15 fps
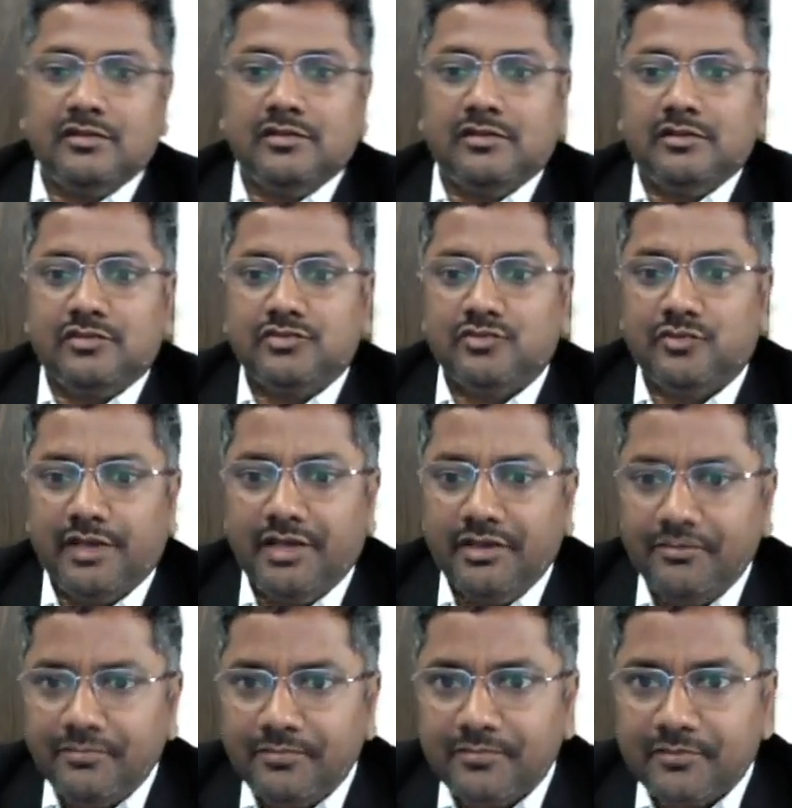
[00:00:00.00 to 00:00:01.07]
So
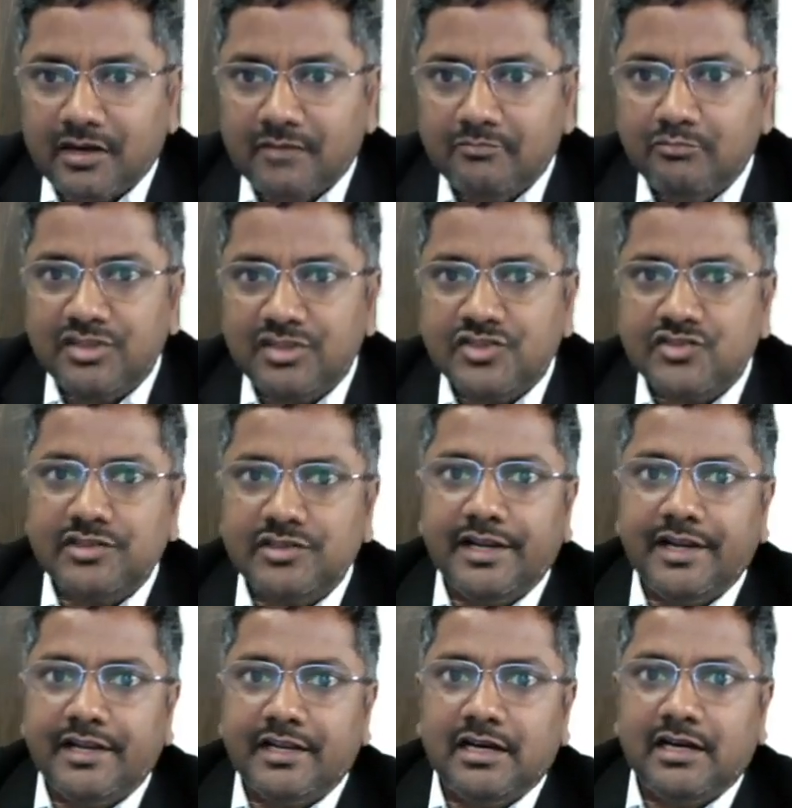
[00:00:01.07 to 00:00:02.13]
if combustion
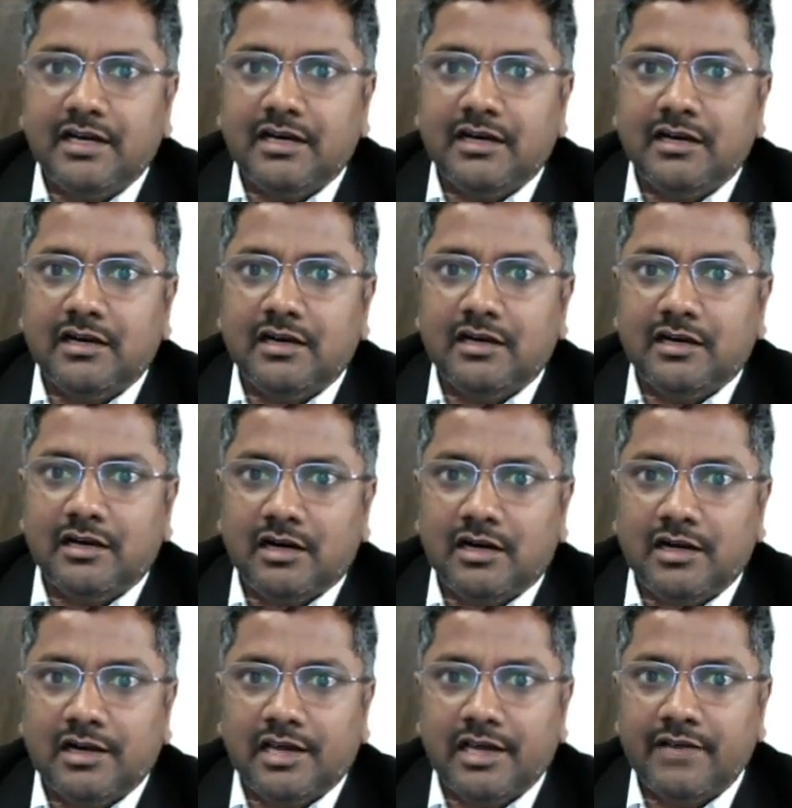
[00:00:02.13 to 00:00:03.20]
data
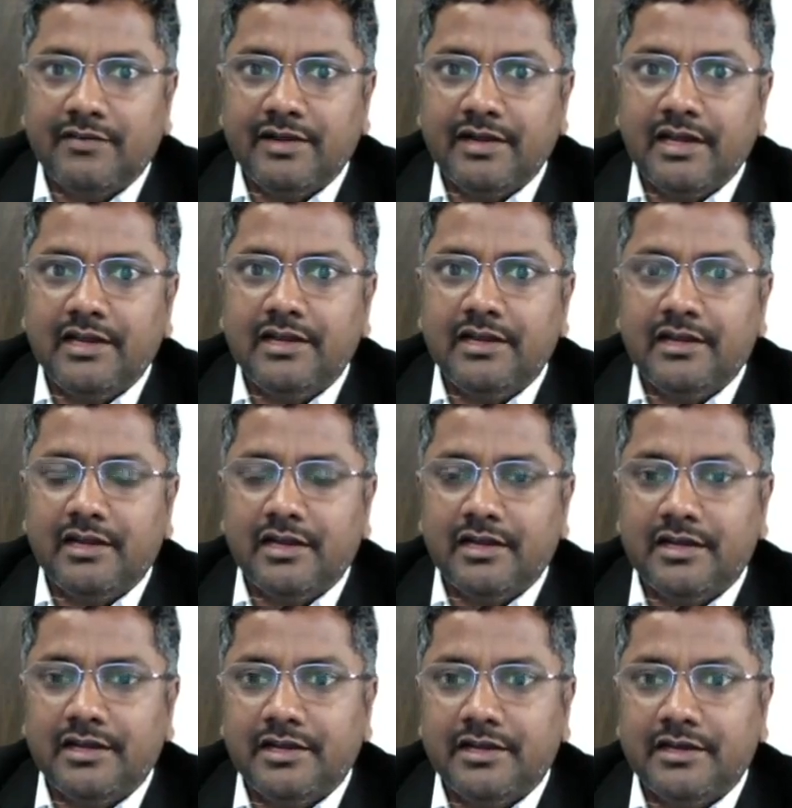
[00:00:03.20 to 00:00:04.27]
are given, and
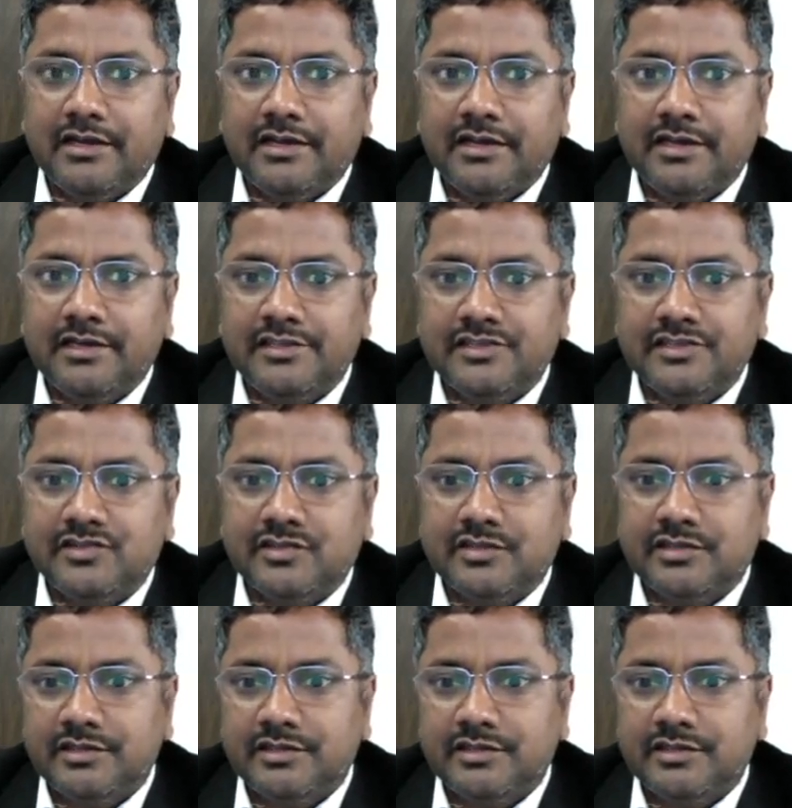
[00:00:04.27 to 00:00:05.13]
it is